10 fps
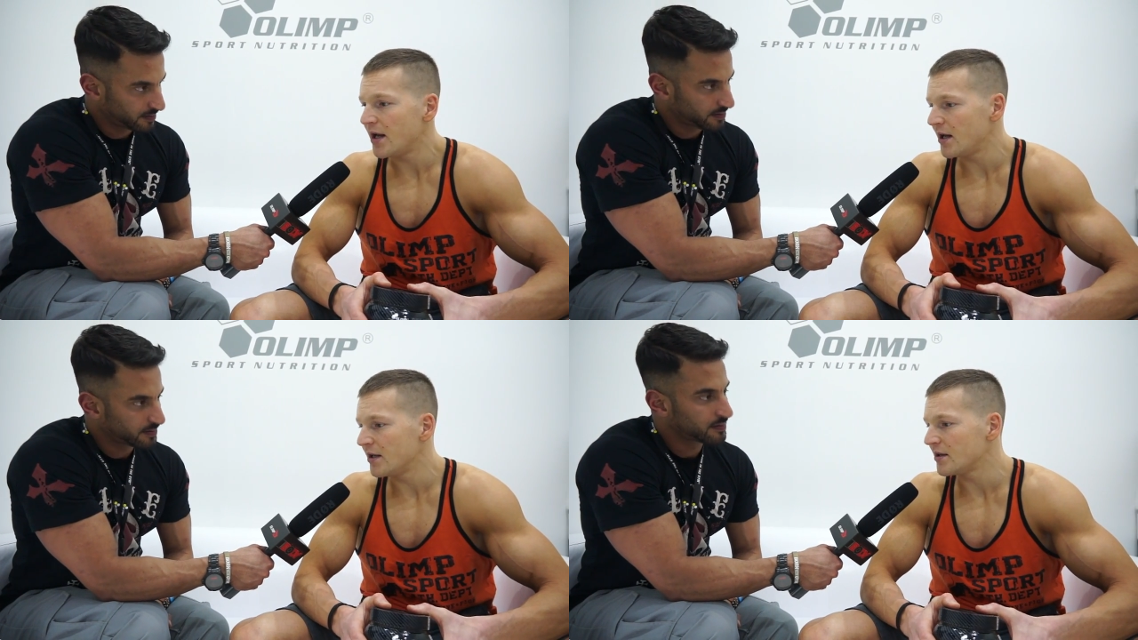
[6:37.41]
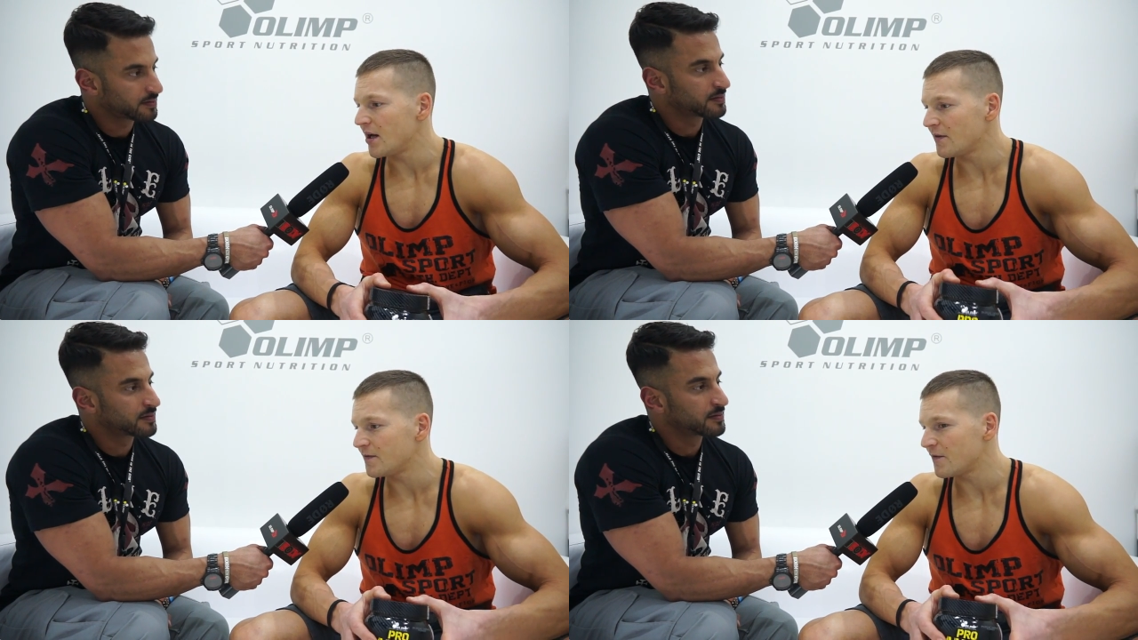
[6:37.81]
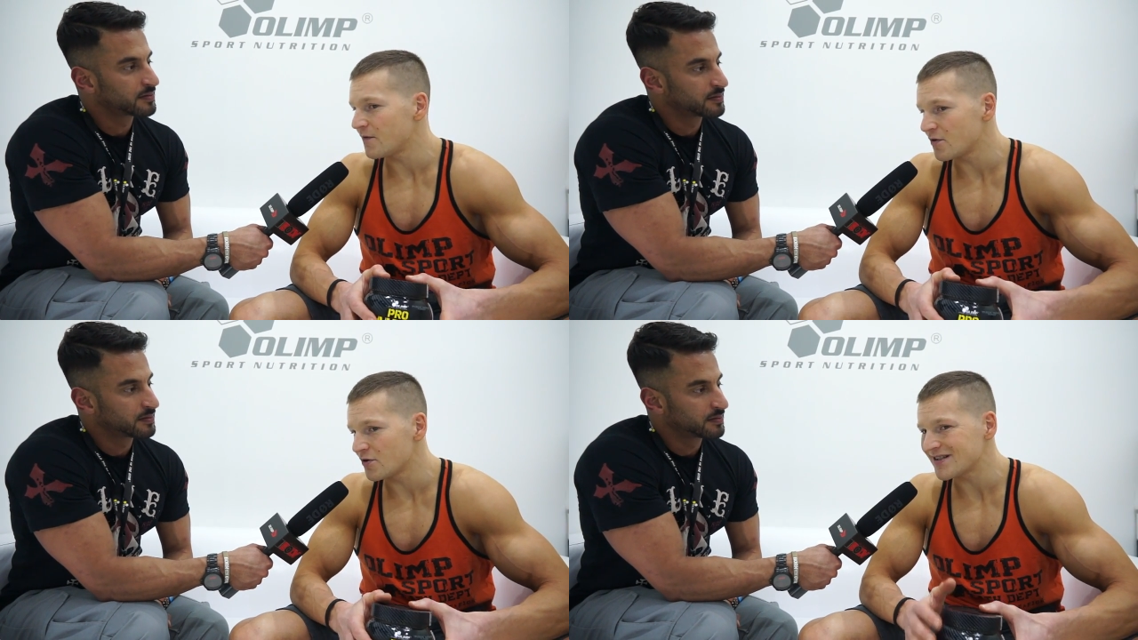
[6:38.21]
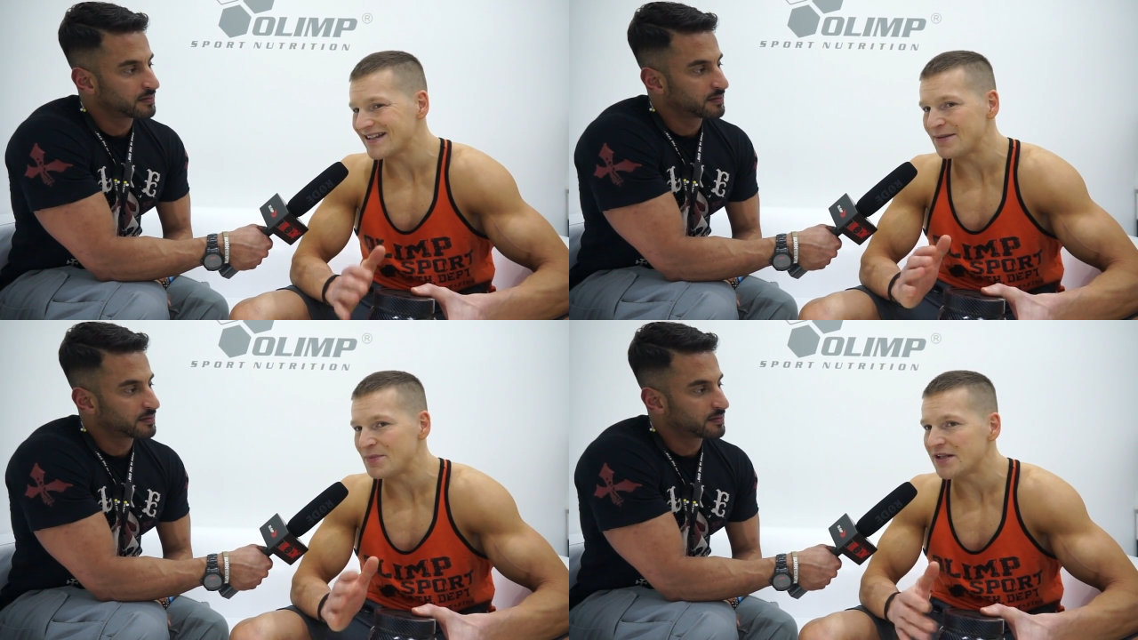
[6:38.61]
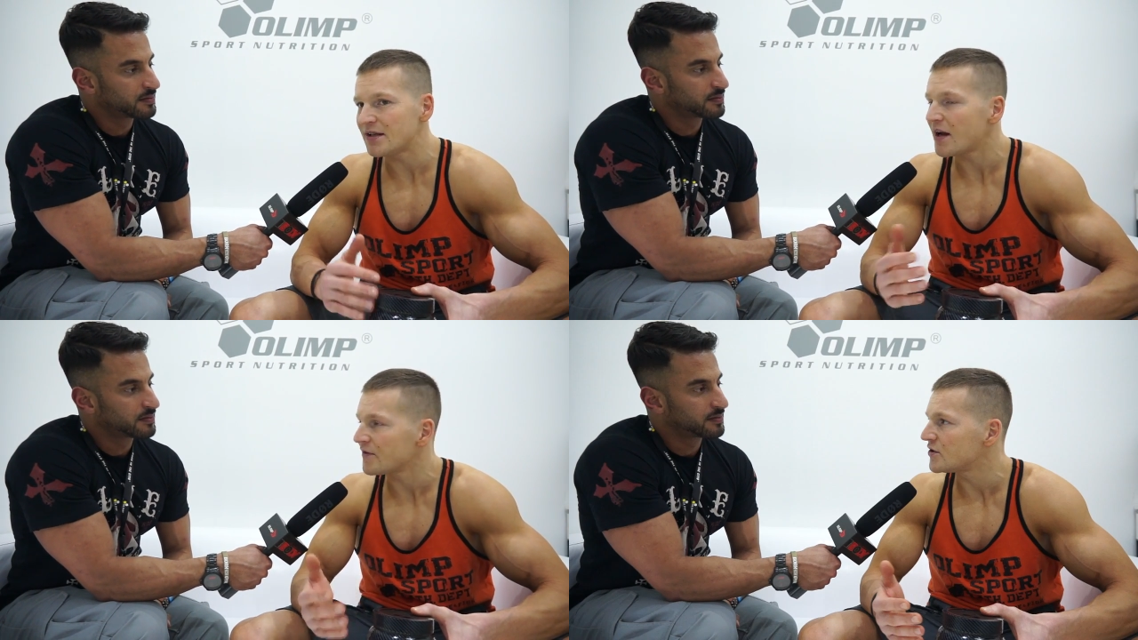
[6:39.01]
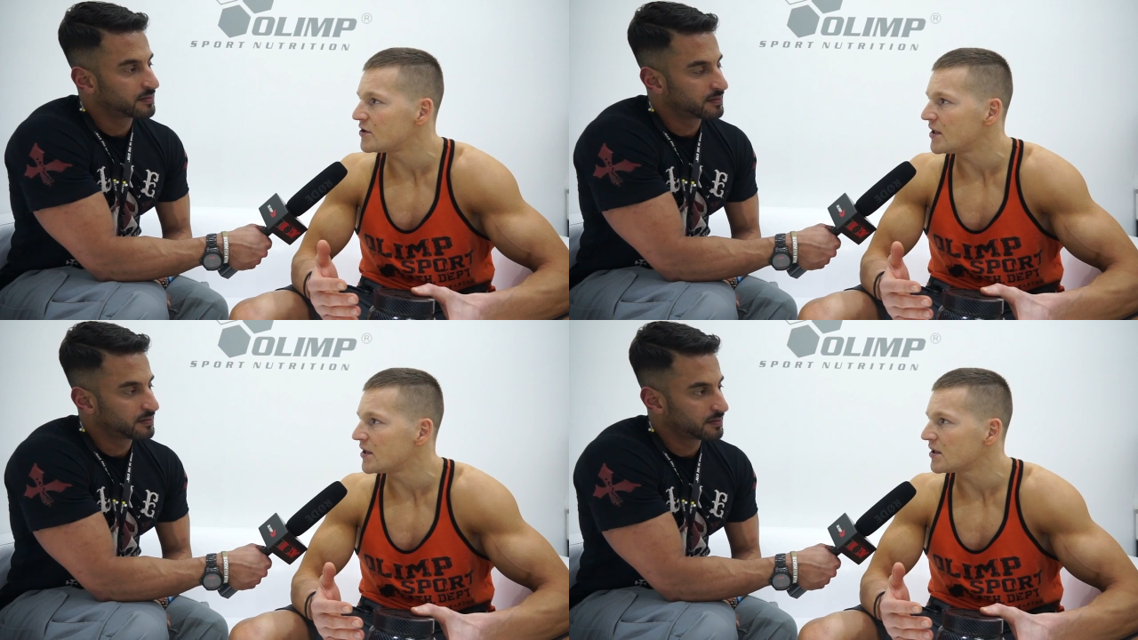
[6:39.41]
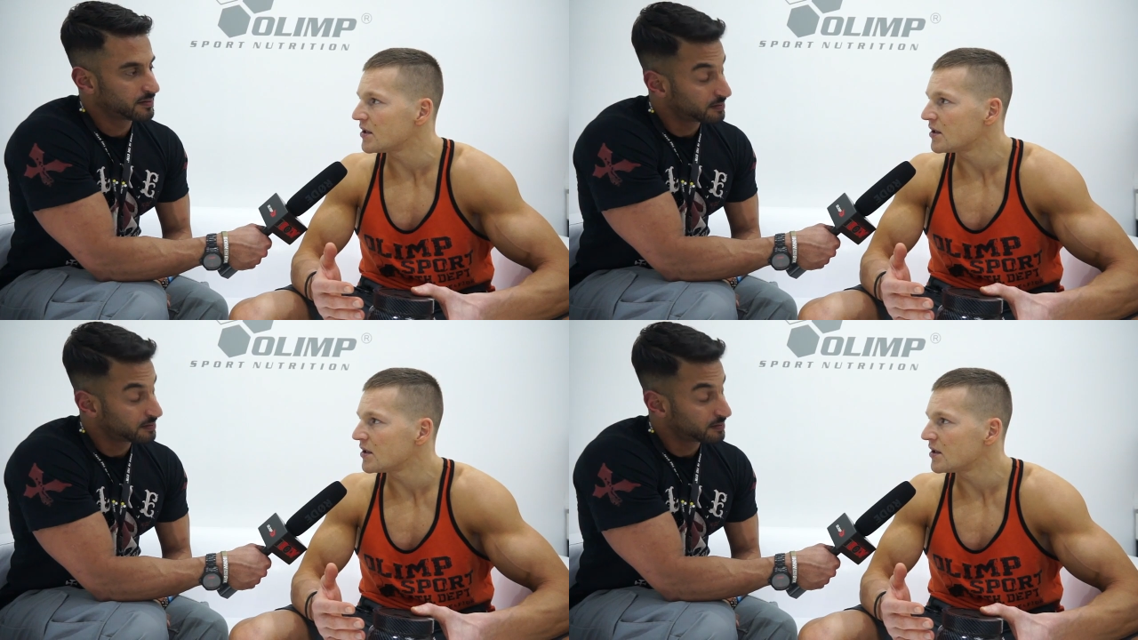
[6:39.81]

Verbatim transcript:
Speaker 1: and of, of course immediately after training.